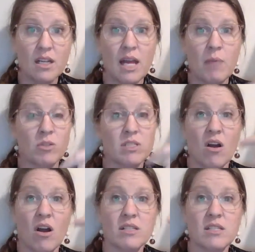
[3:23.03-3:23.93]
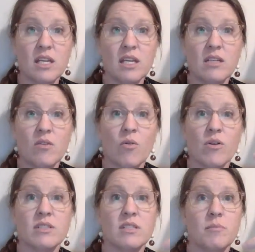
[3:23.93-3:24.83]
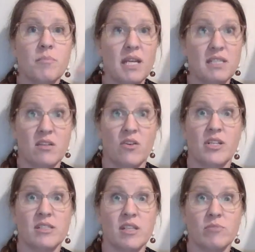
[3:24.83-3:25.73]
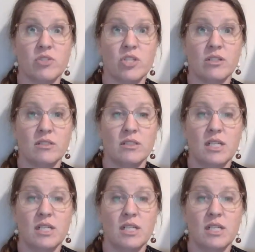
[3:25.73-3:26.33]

and what's causing it, or is it based on an assumption?